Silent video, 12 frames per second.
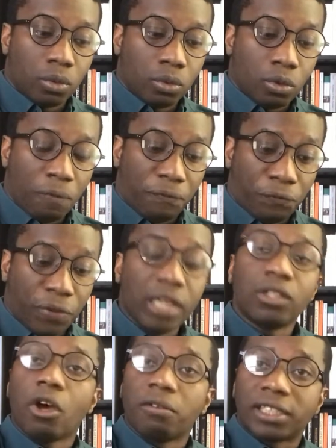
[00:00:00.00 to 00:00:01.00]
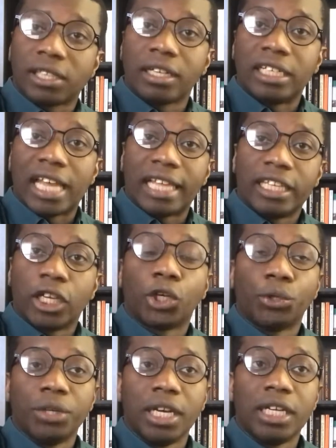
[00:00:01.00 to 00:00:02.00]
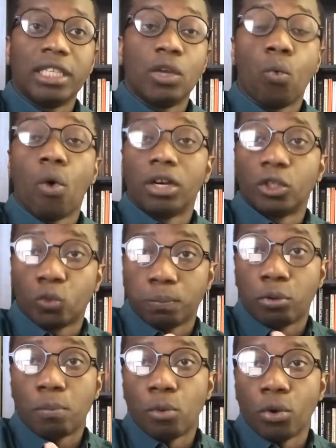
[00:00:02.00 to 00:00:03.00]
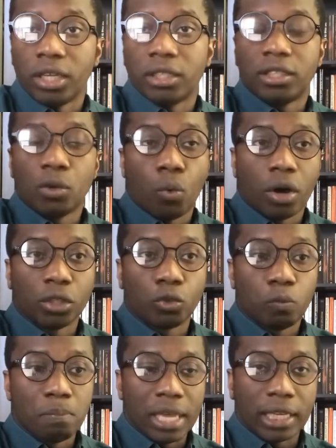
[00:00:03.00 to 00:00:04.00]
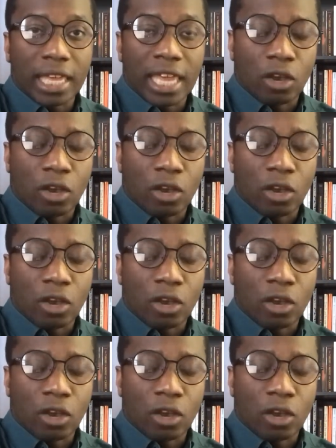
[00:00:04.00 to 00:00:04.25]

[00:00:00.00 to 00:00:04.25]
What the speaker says: the field of study that they created, they wanted to promote it. They wanted to make a